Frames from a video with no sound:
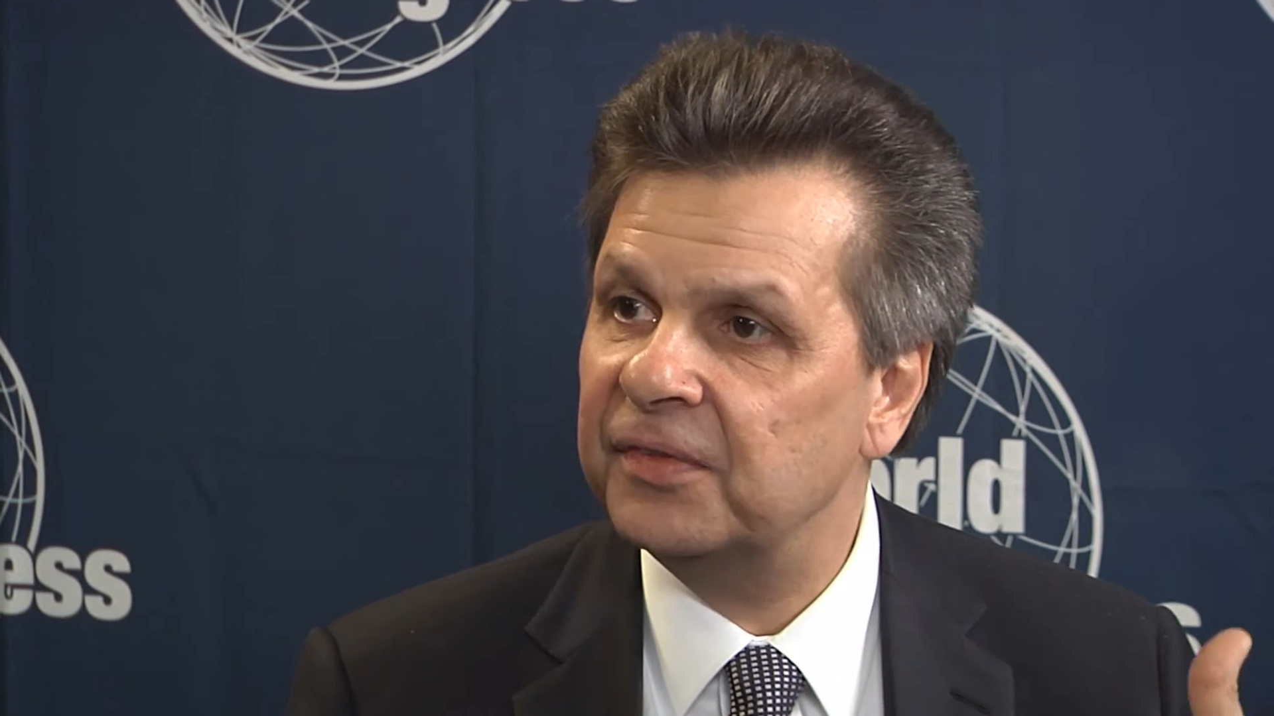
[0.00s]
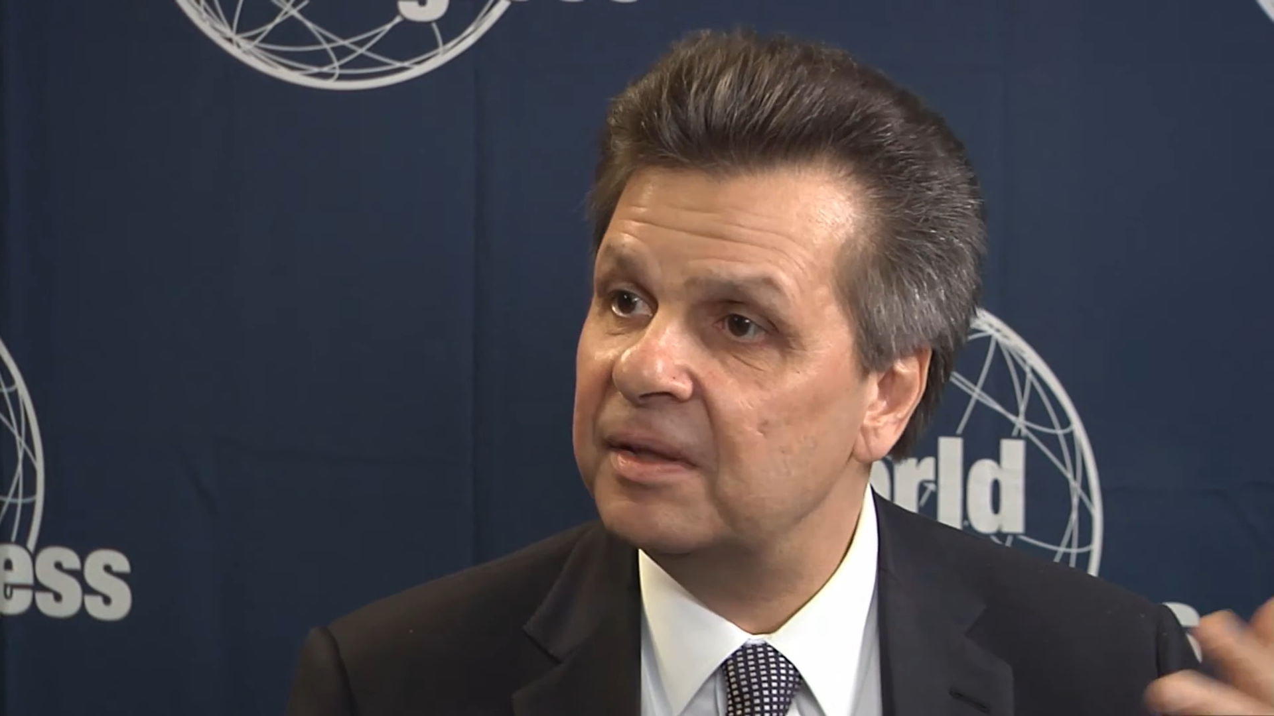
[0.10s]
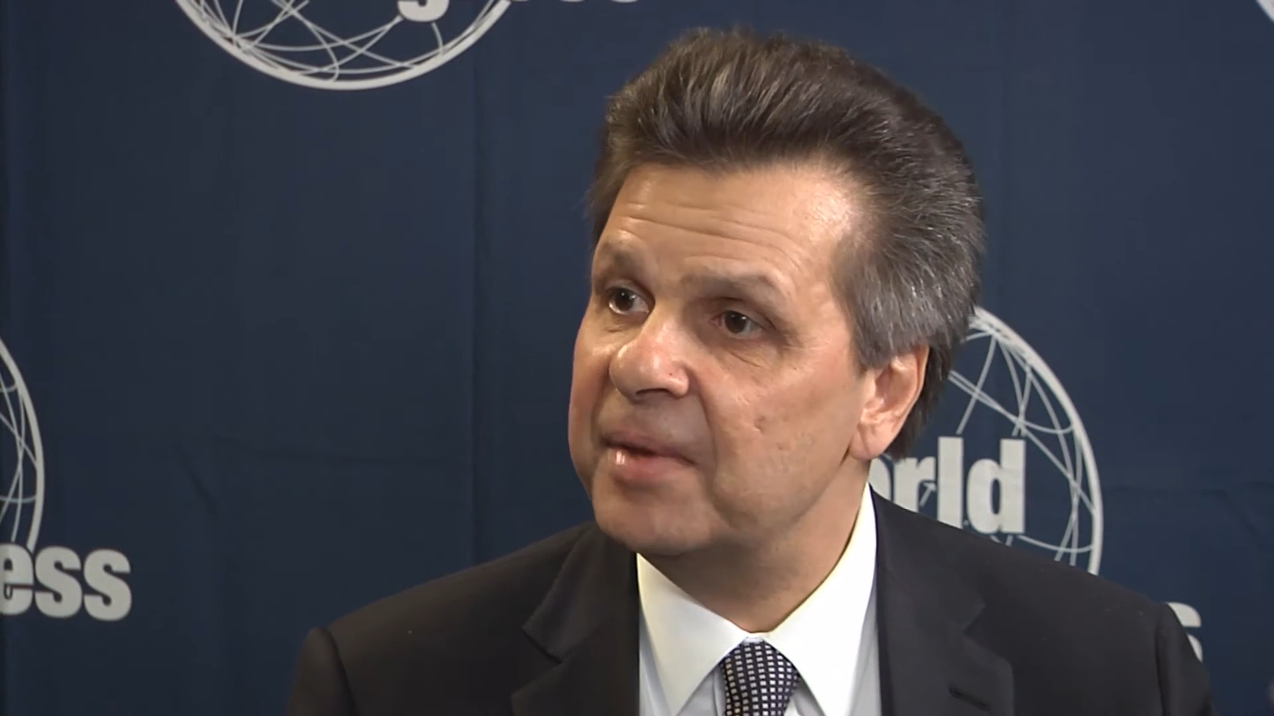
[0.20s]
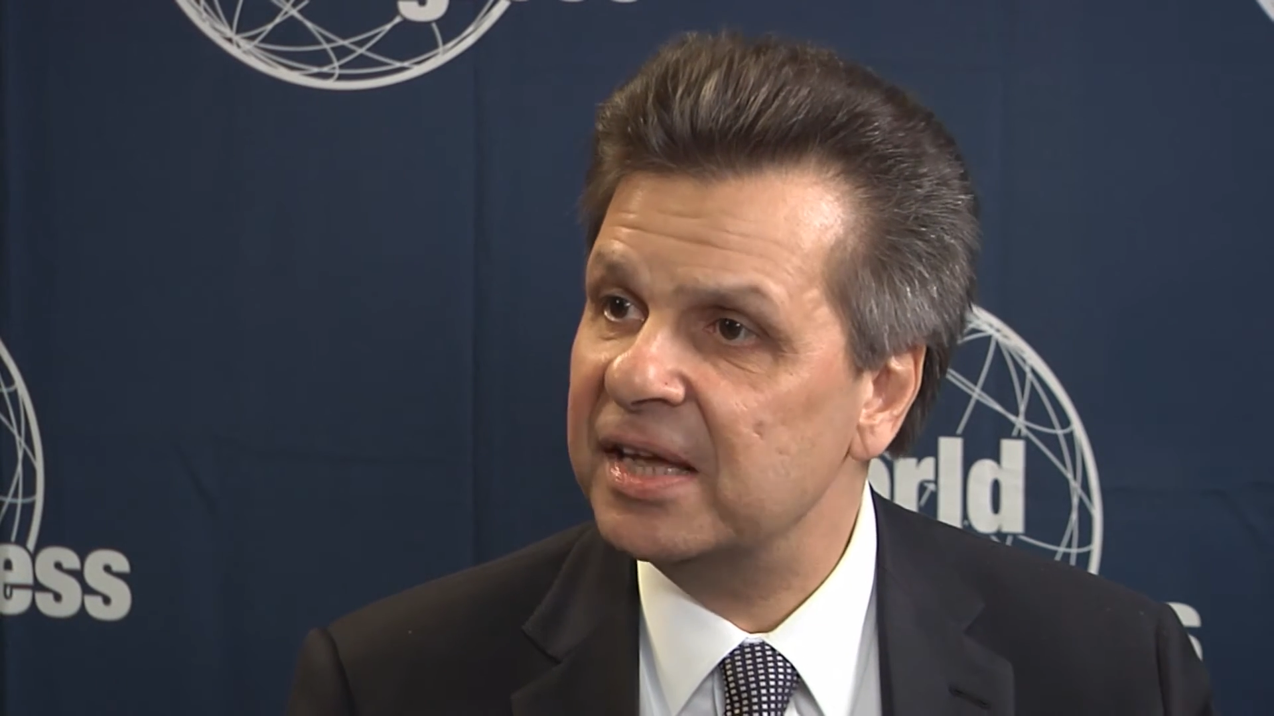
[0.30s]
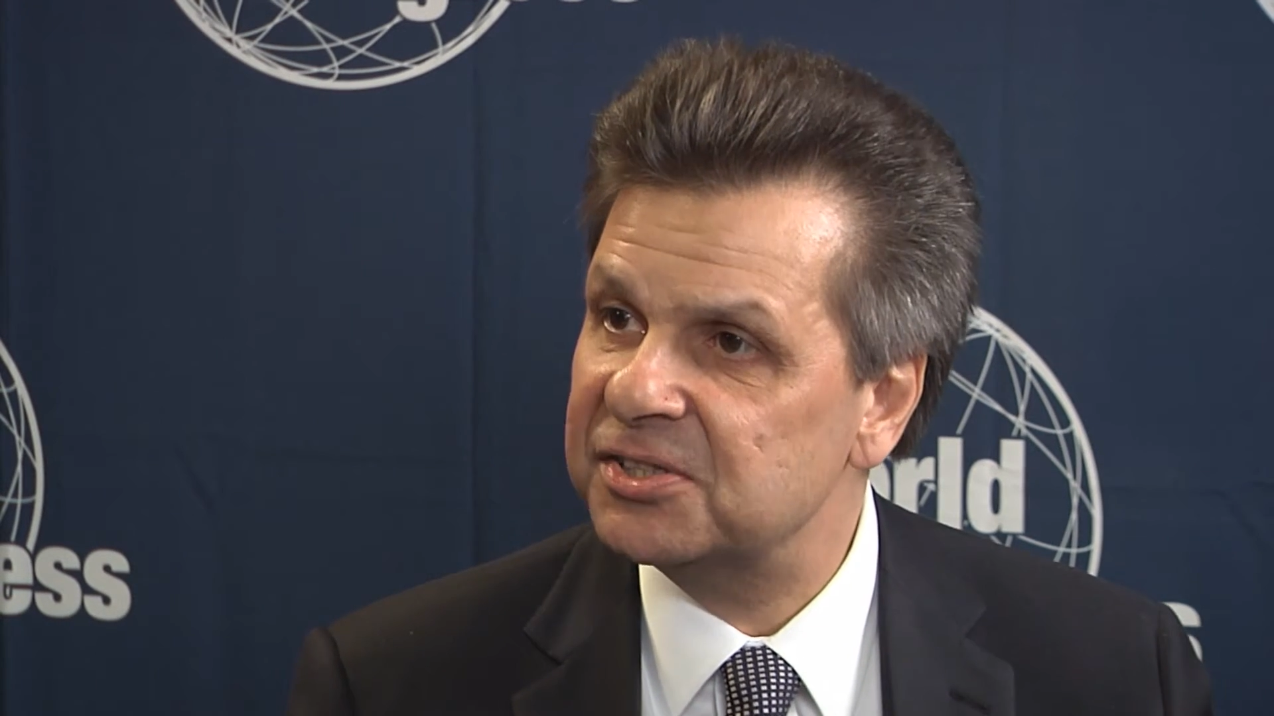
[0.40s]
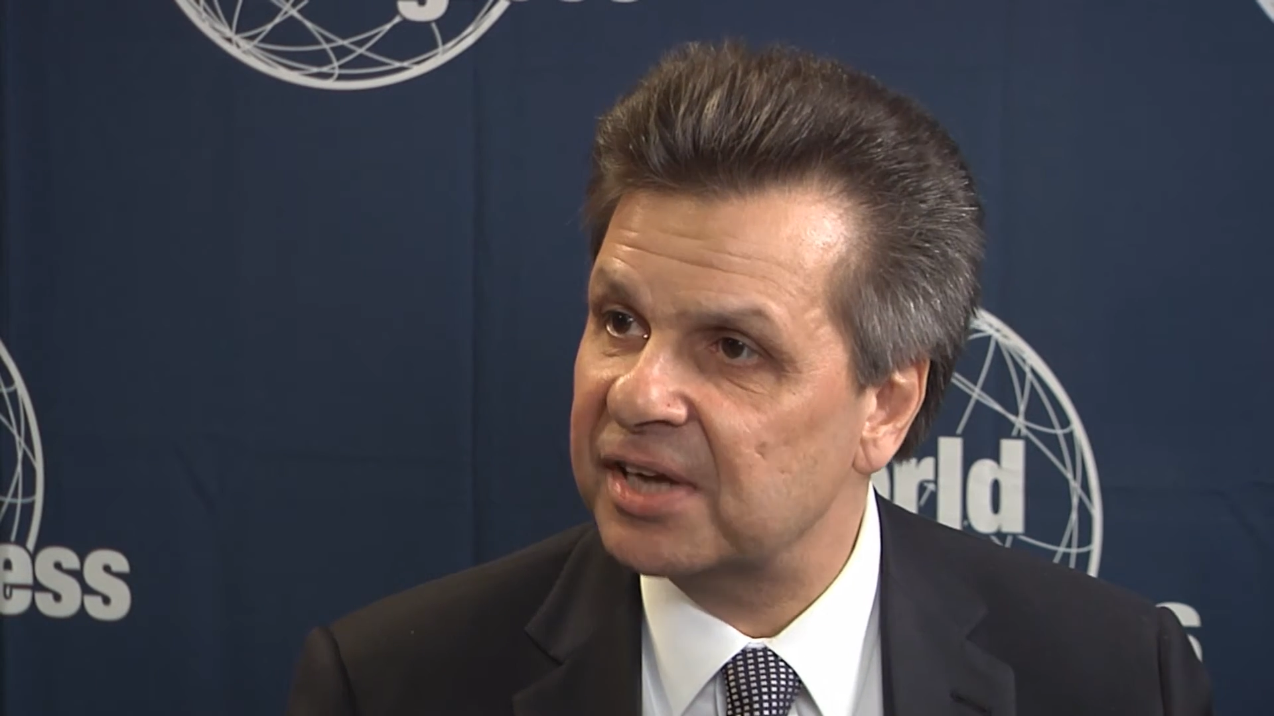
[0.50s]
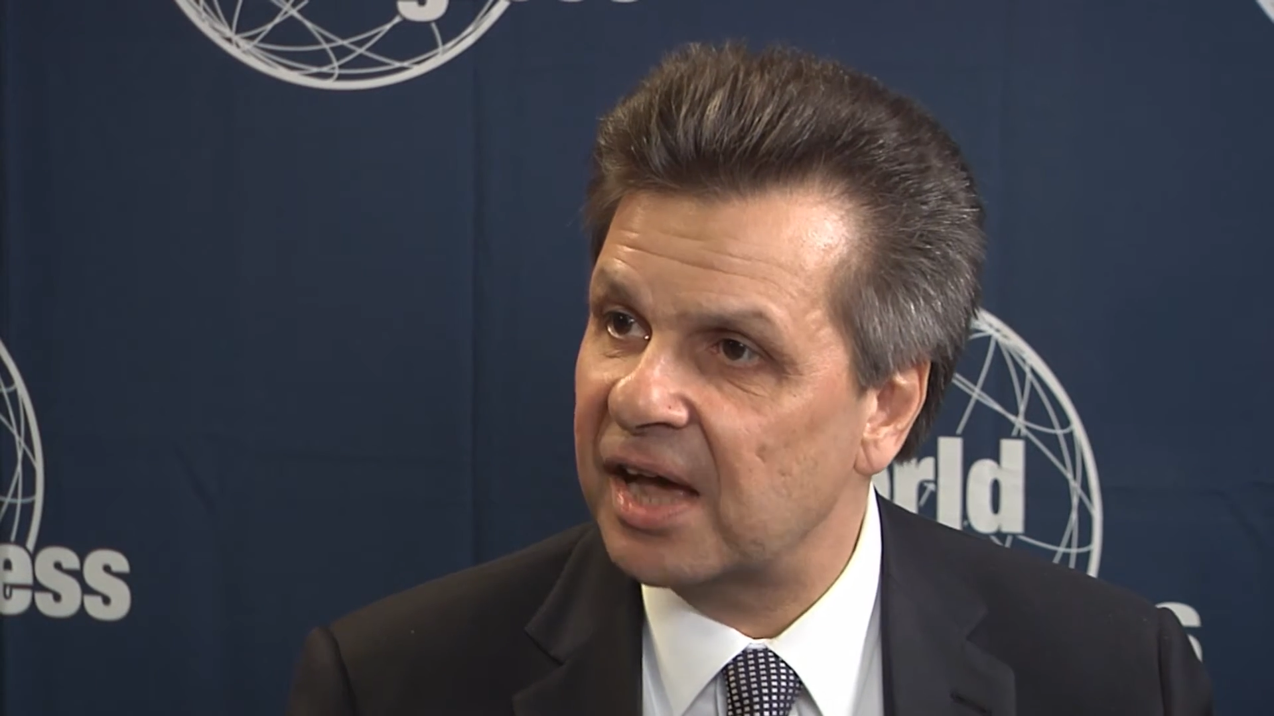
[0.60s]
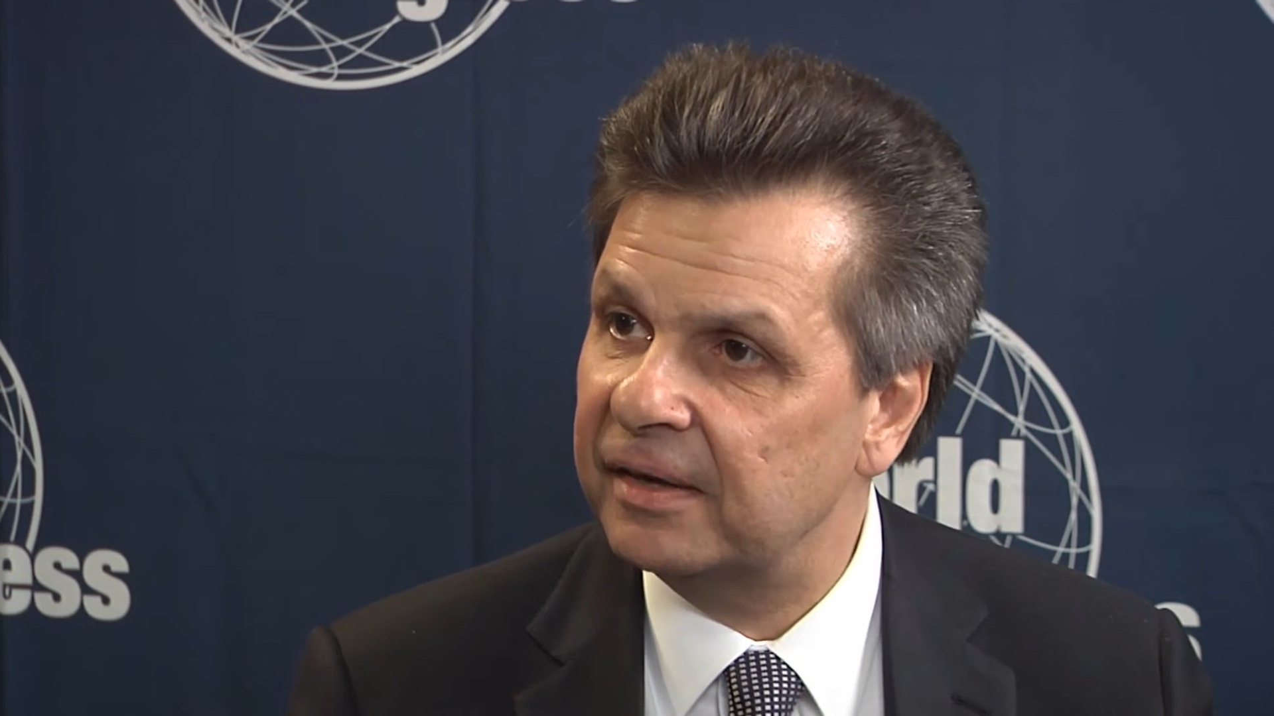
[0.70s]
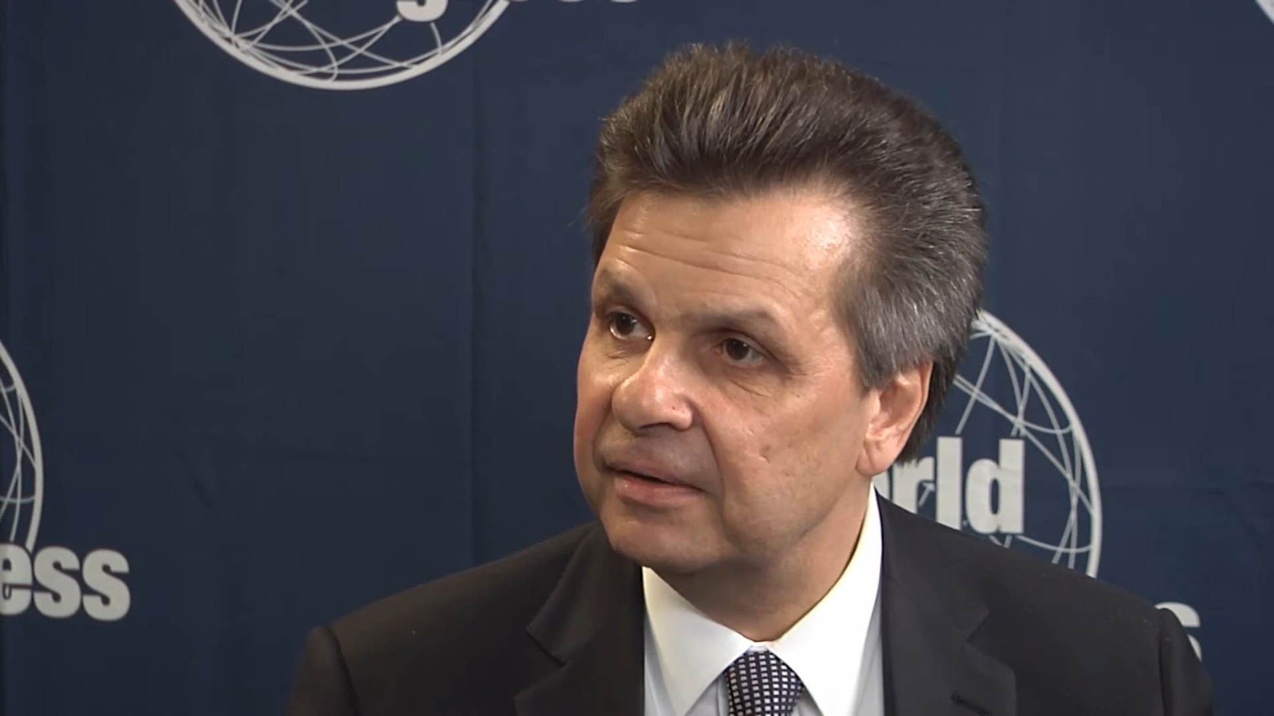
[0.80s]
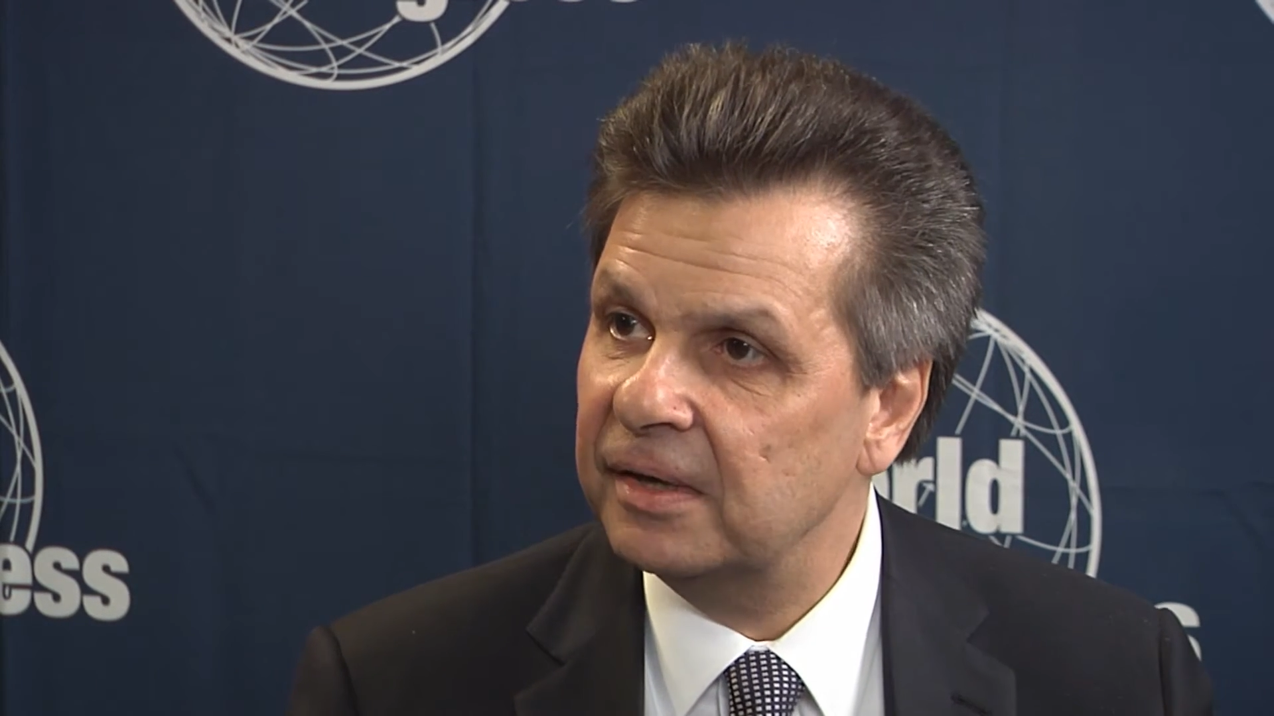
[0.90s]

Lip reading: the demand side.